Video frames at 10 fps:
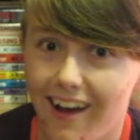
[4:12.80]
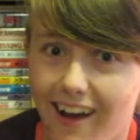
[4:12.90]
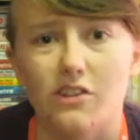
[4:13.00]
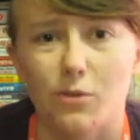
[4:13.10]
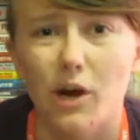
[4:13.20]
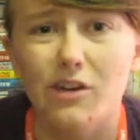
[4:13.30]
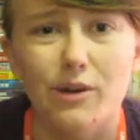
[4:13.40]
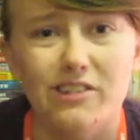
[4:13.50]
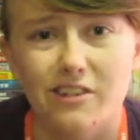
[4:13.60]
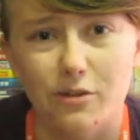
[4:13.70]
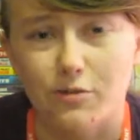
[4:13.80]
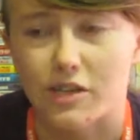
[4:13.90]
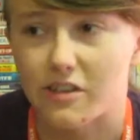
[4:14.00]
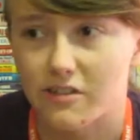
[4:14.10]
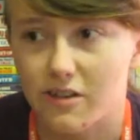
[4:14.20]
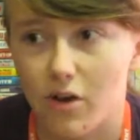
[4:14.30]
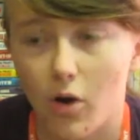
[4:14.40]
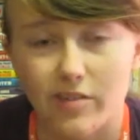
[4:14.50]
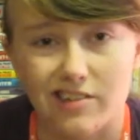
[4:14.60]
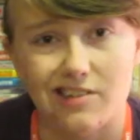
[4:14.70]
So why do I still read?
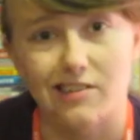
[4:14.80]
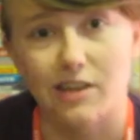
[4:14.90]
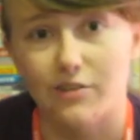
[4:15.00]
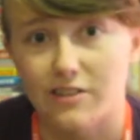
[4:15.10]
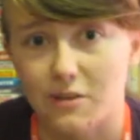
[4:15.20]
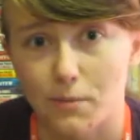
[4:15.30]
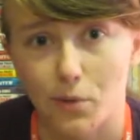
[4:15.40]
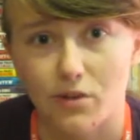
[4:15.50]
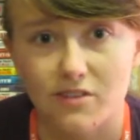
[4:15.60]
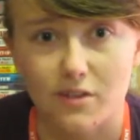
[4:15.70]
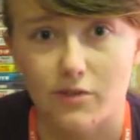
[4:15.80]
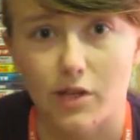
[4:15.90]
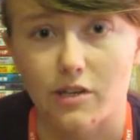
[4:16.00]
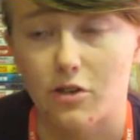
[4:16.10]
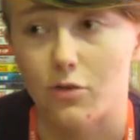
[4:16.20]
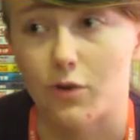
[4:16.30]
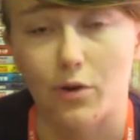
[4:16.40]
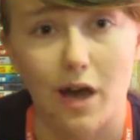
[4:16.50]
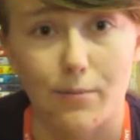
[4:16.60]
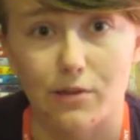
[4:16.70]
Obviously there is the bonus of learning new
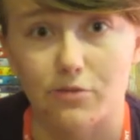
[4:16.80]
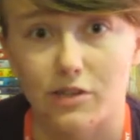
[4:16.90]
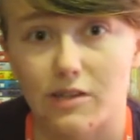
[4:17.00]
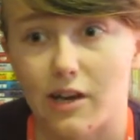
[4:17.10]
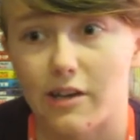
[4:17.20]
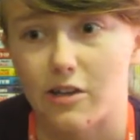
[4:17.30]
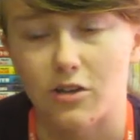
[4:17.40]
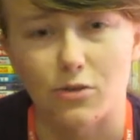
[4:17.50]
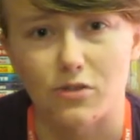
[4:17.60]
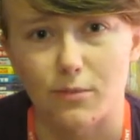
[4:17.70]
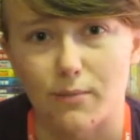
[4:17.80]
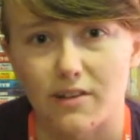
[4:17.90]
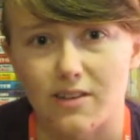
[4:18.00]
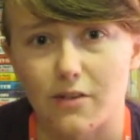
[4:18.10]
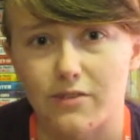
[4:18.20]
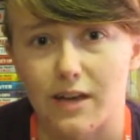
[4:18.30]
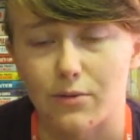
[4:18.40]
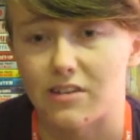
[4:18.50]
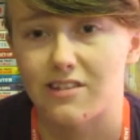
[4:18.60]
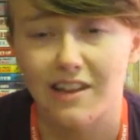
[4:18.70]
vocabulary that I can use to make myself
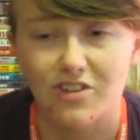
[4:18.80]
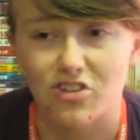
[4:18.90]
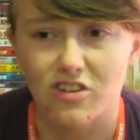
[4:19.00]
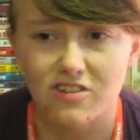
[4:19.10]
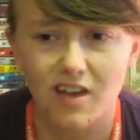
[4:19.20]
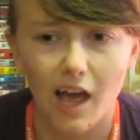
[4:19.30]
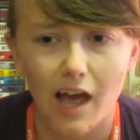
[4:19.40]
sound intelligent.